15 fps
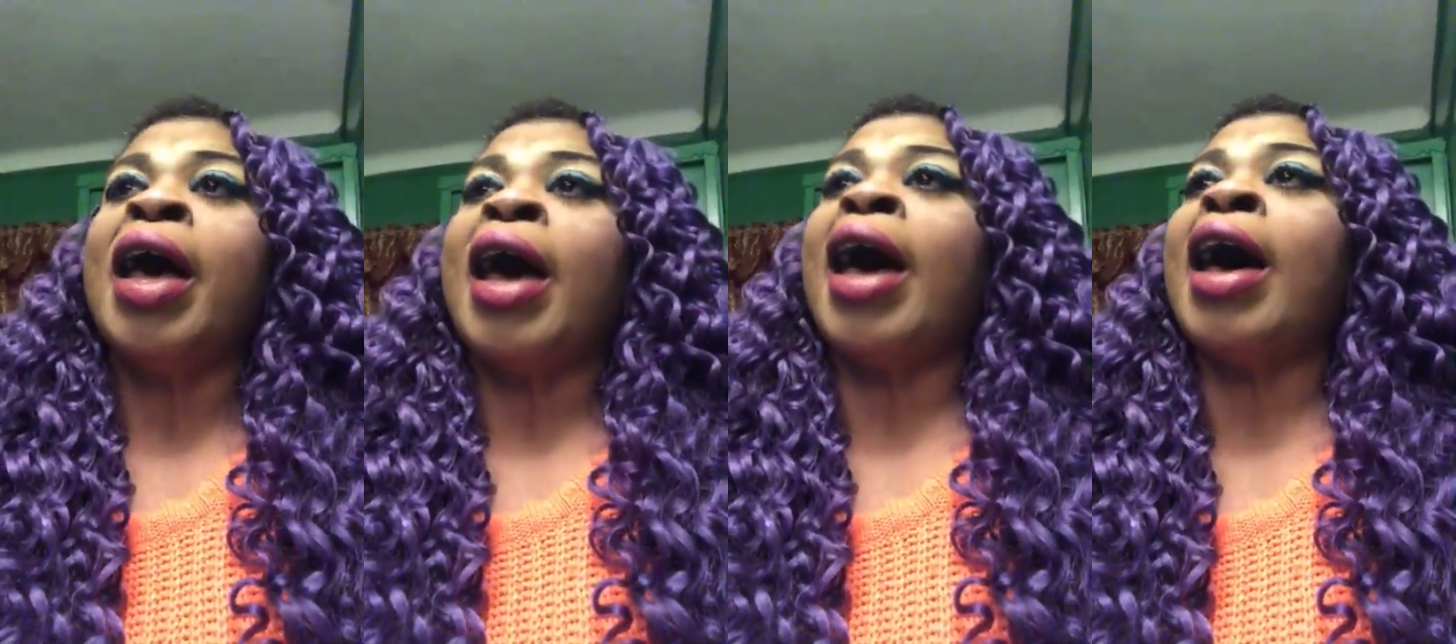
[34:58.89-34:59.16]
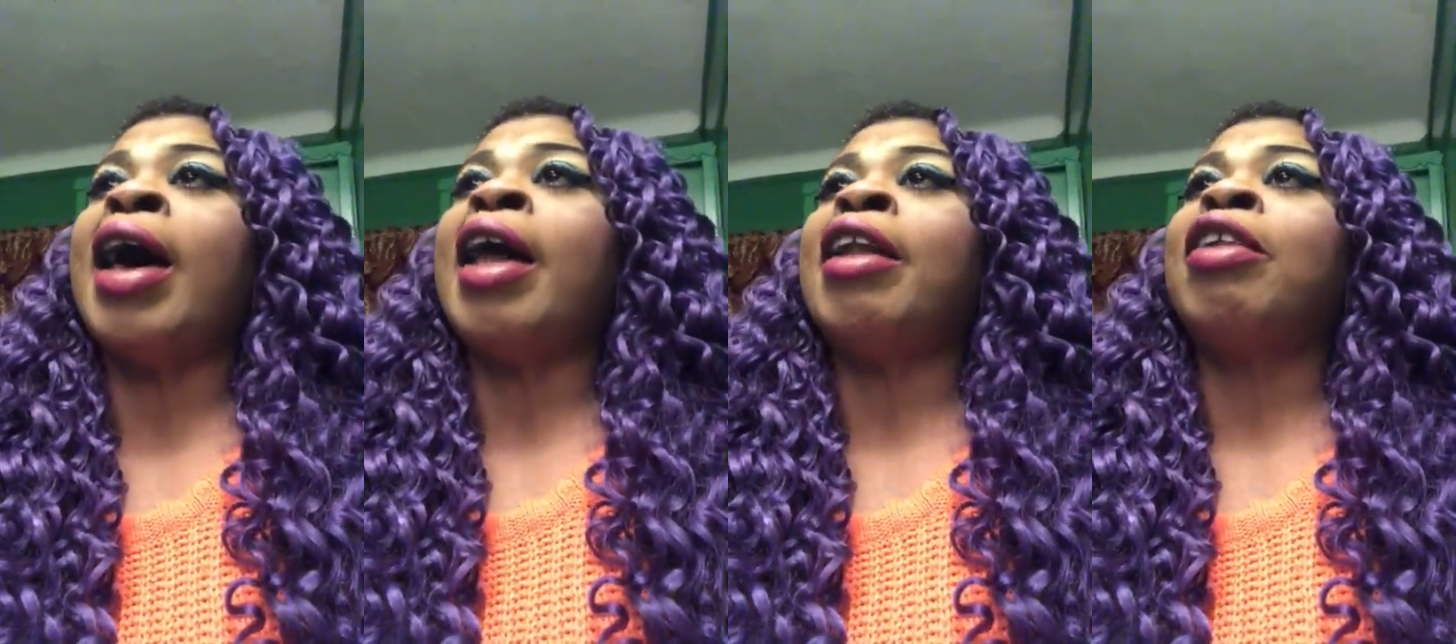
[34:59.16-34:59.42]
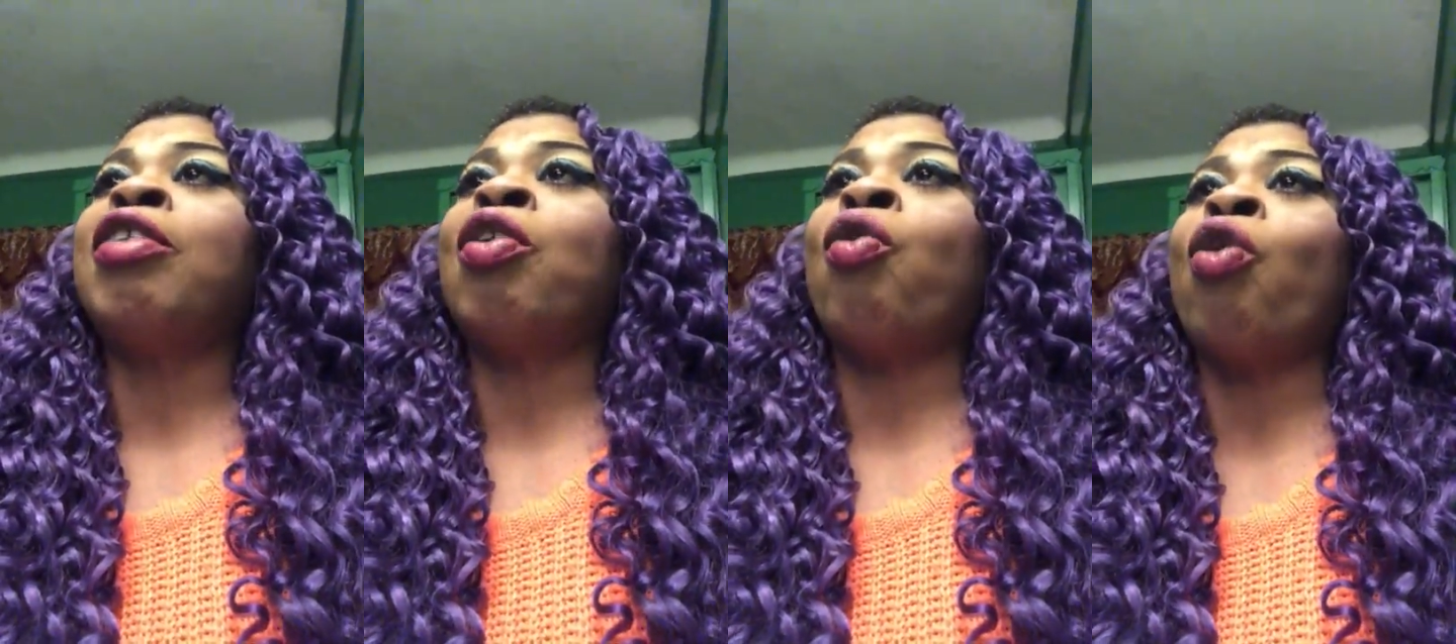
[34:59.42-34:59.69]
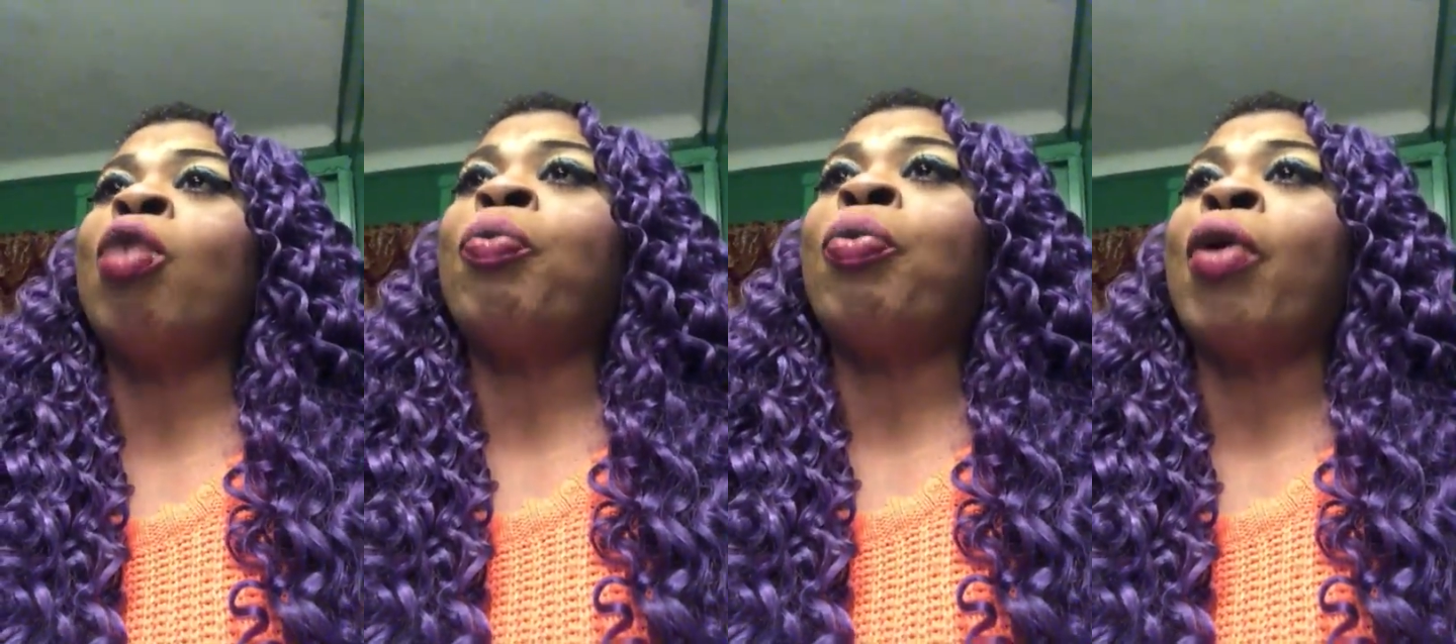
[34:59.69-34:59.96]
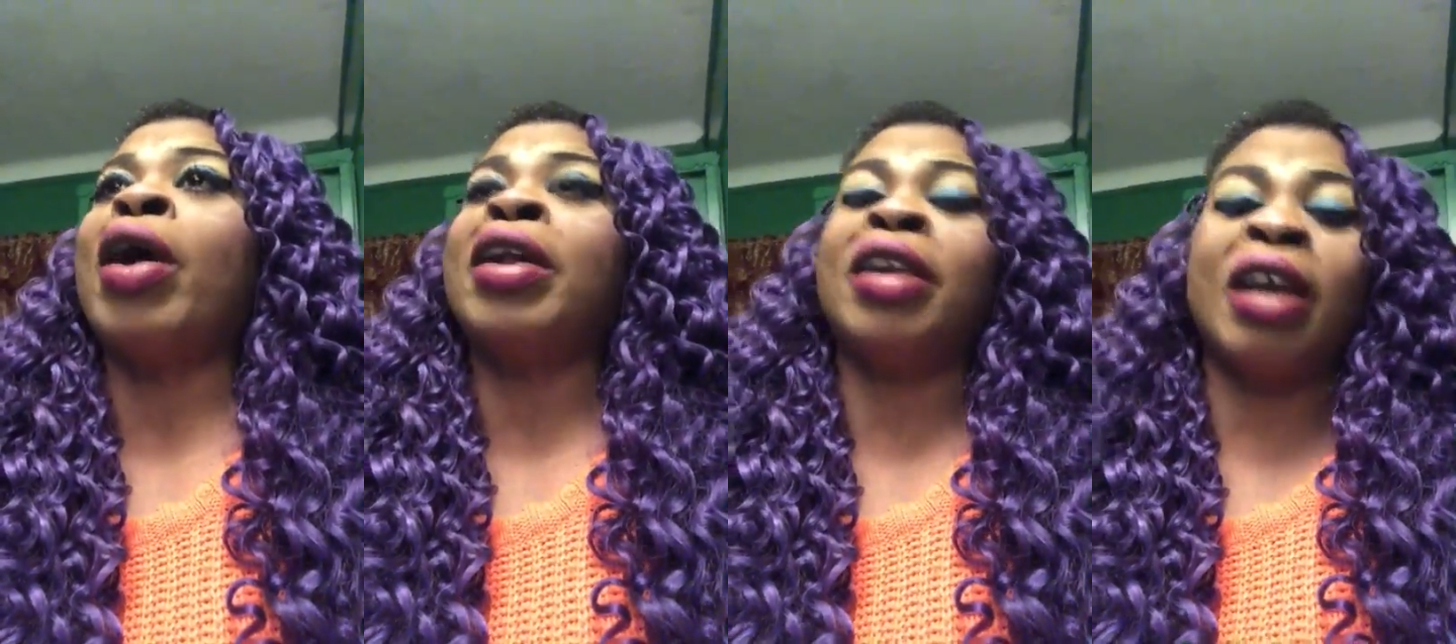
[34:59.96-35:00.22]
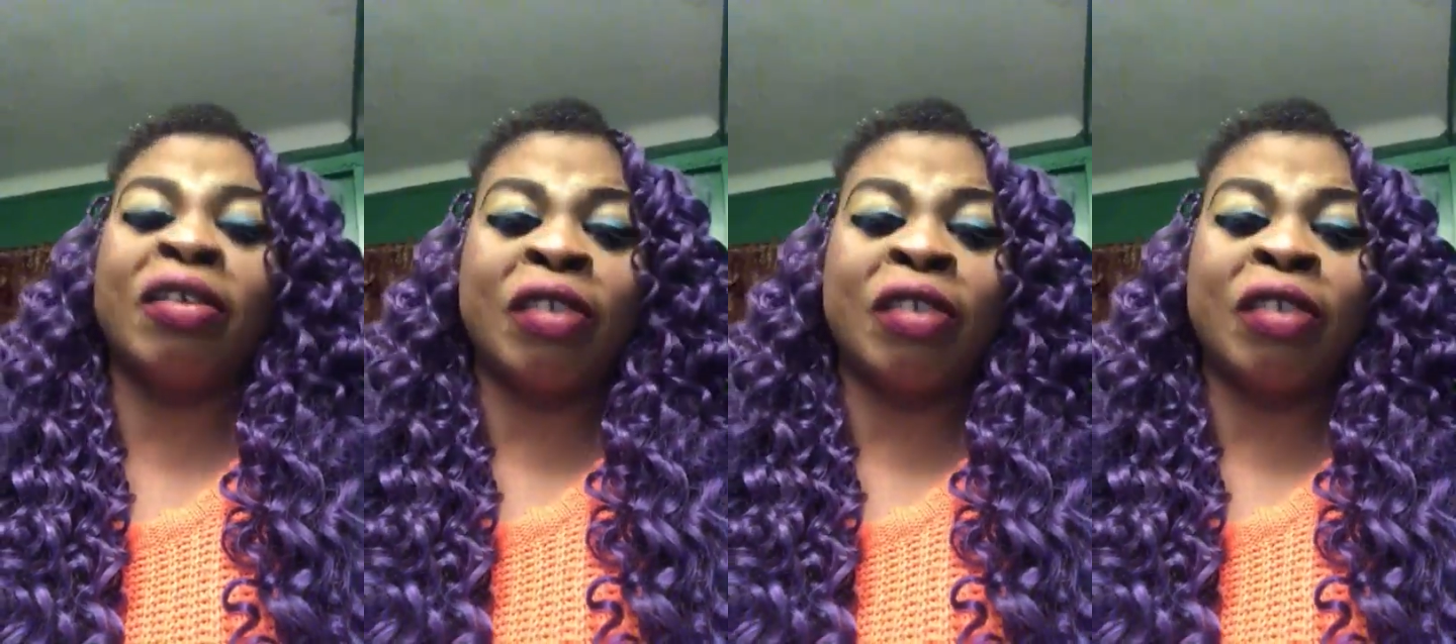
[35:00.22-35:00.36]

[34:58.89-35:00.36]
And the whole point is a